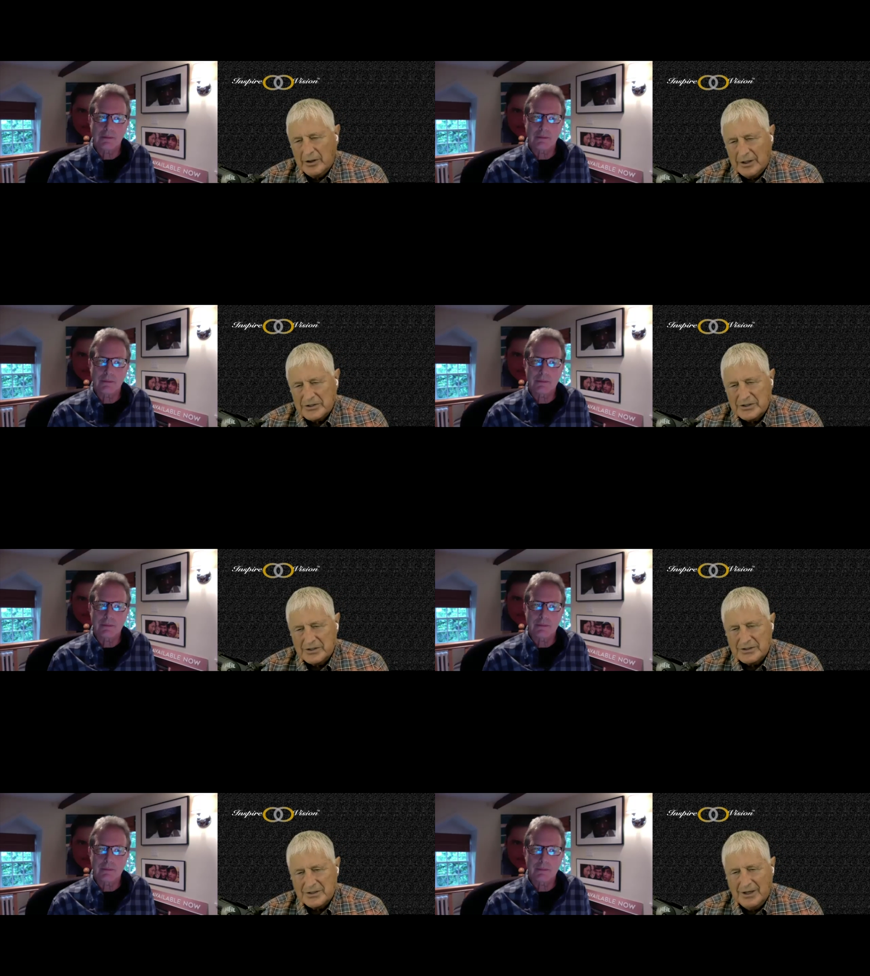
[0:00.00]

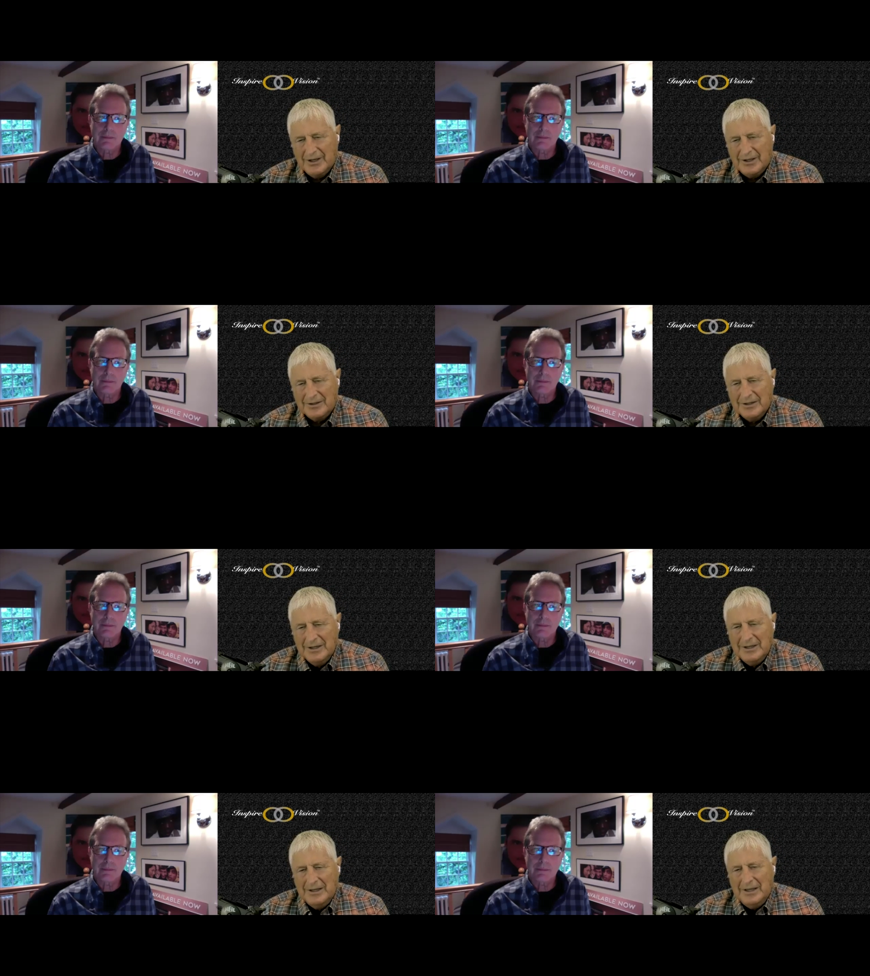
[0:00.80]
Speaker 1: lessons and
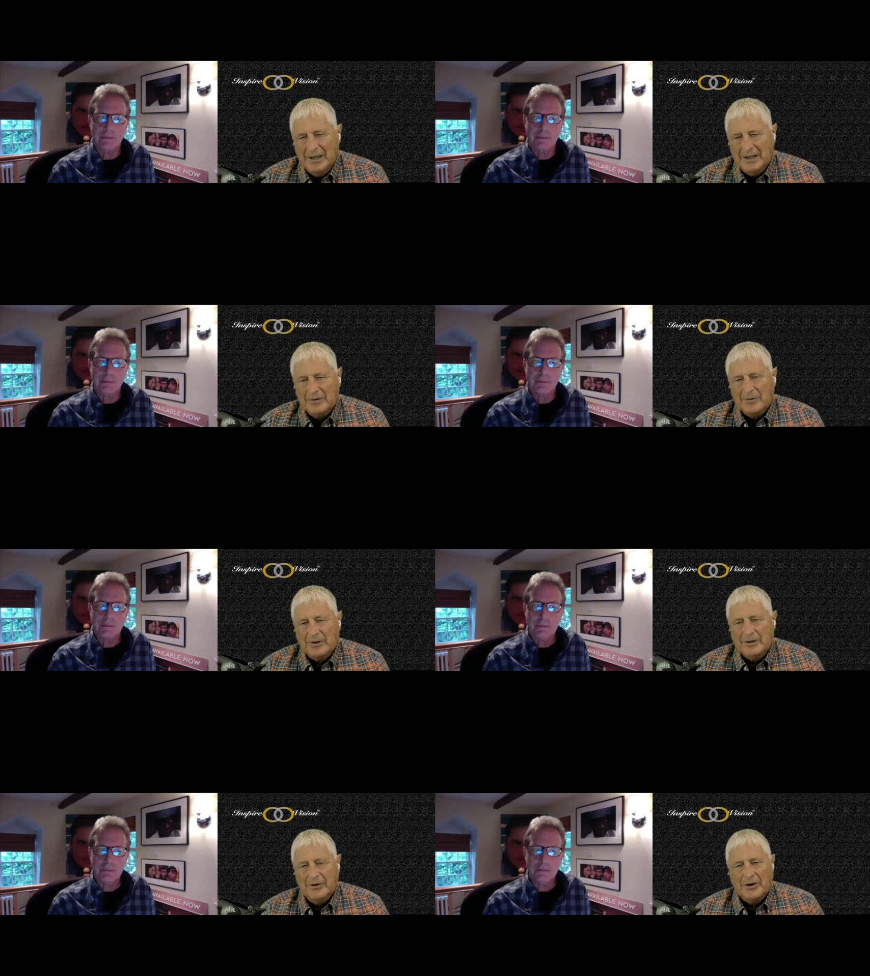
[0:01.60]

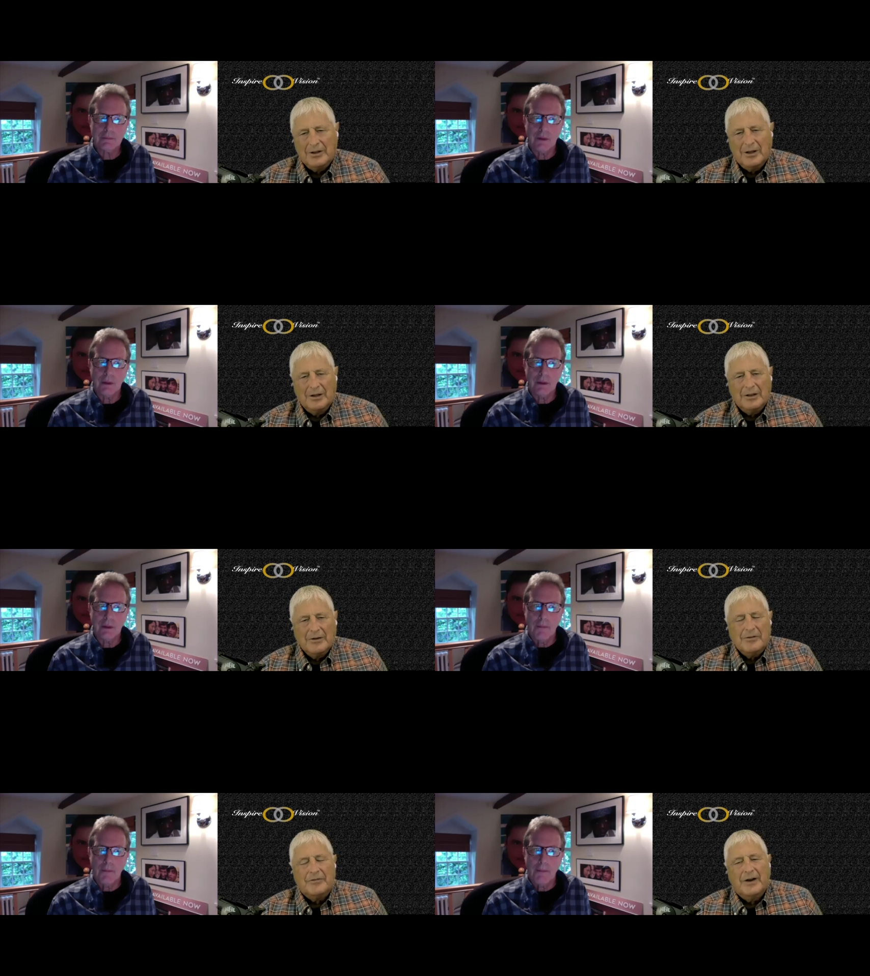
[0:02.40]
and you know I, I,
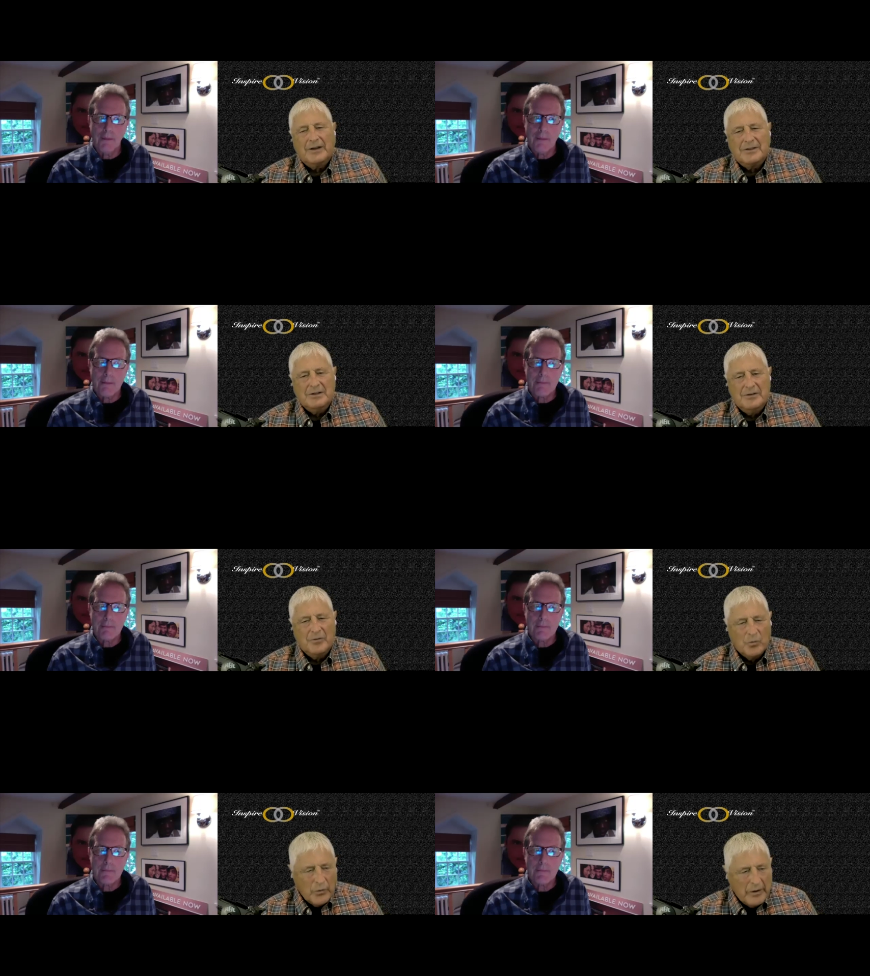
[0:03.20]
love the fact that
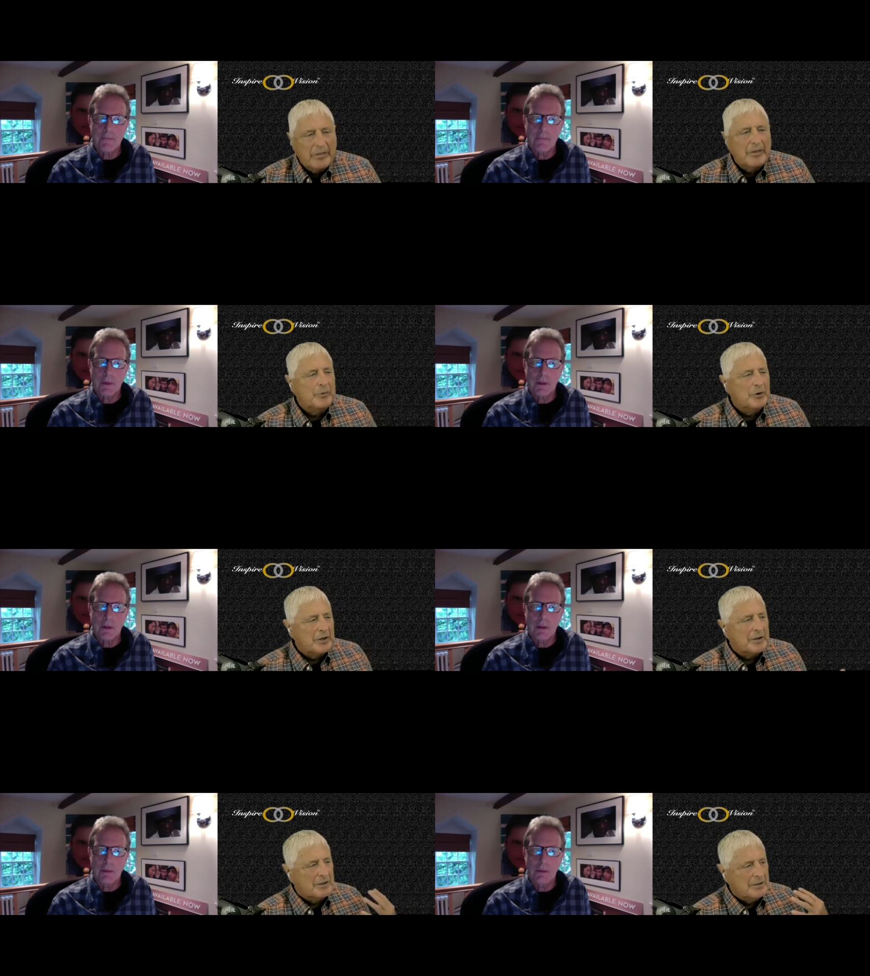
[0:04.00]
you've written the
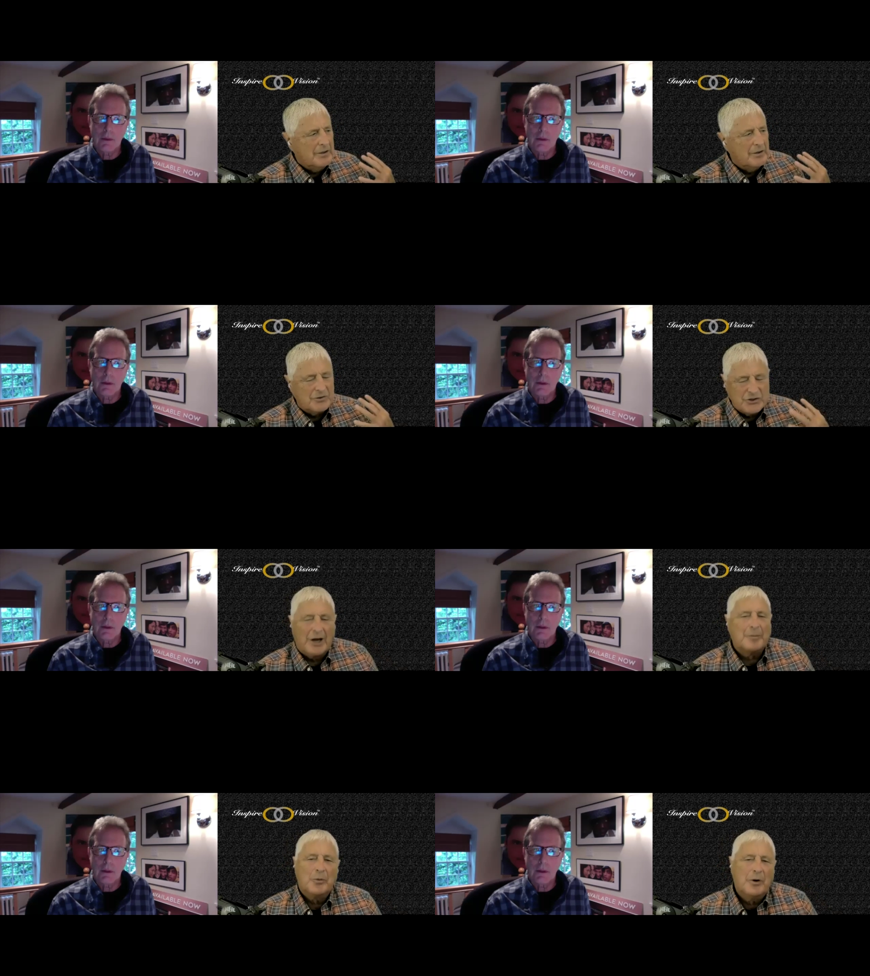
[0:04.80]
book you know
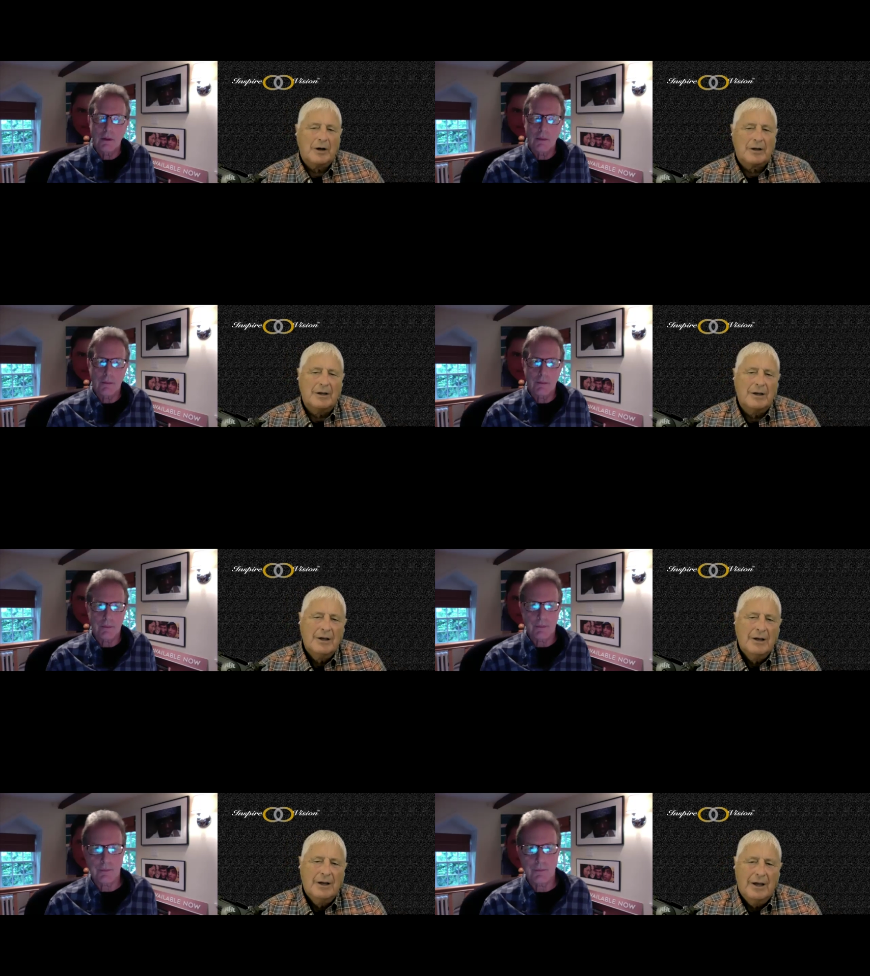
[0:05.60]
jabberwocky
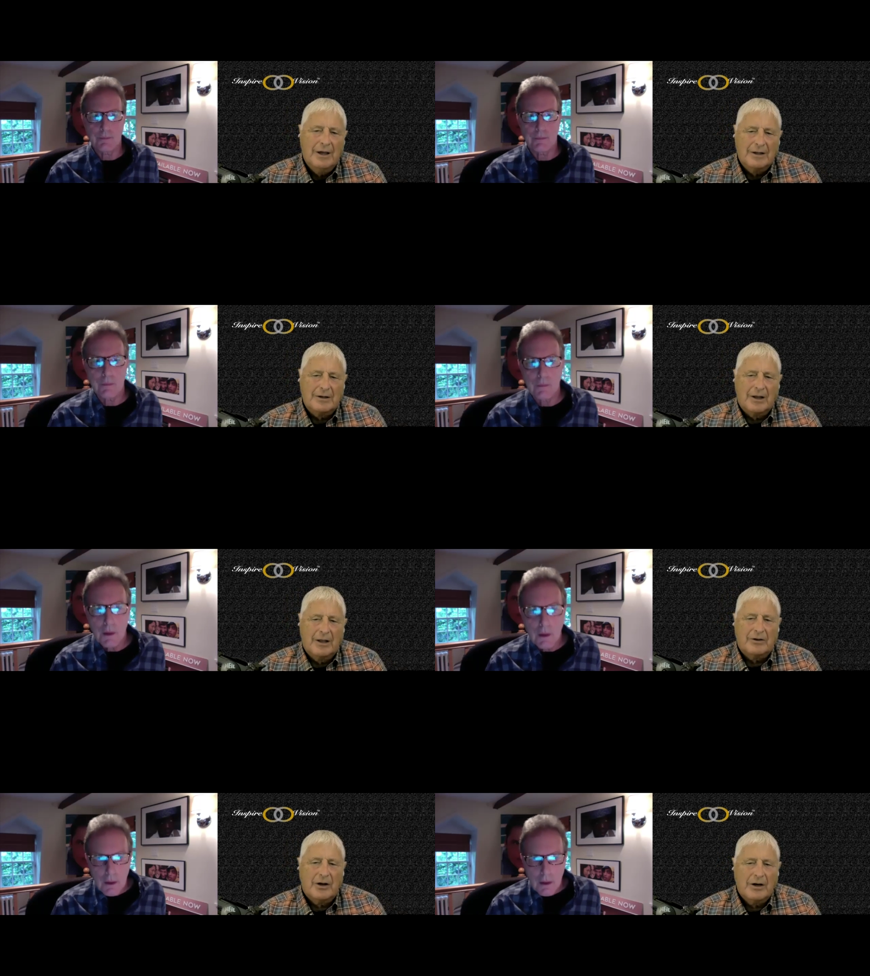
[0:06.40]
and
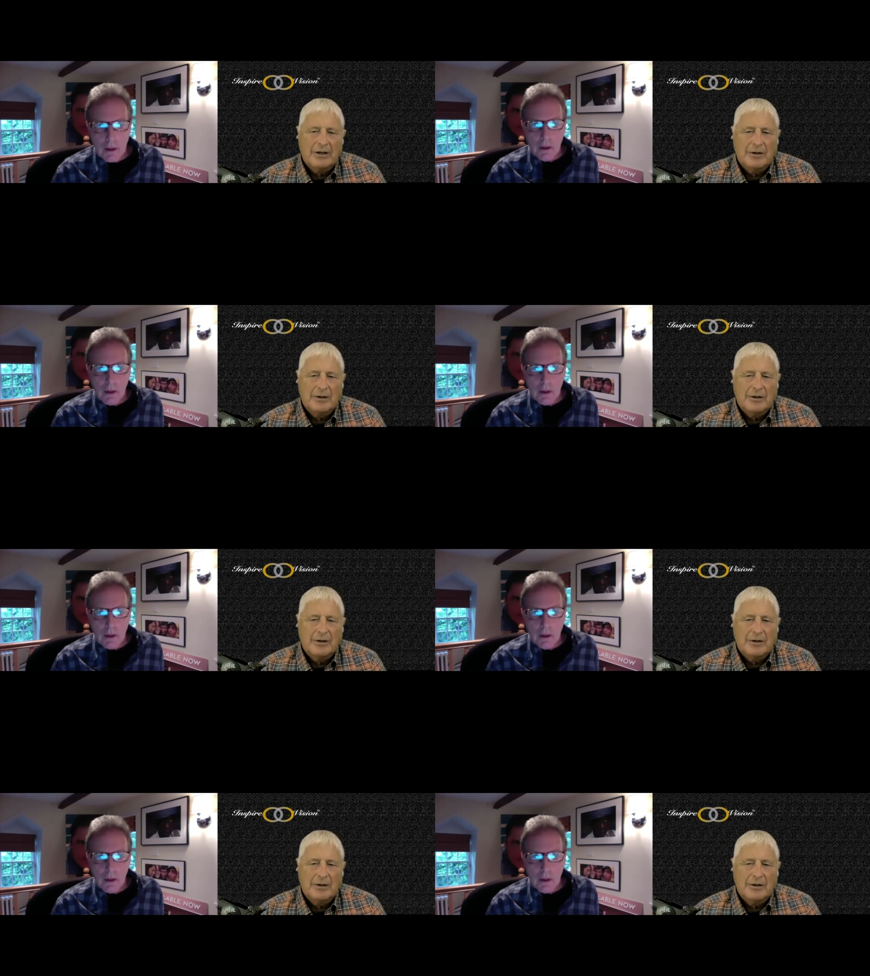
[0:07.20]
and talking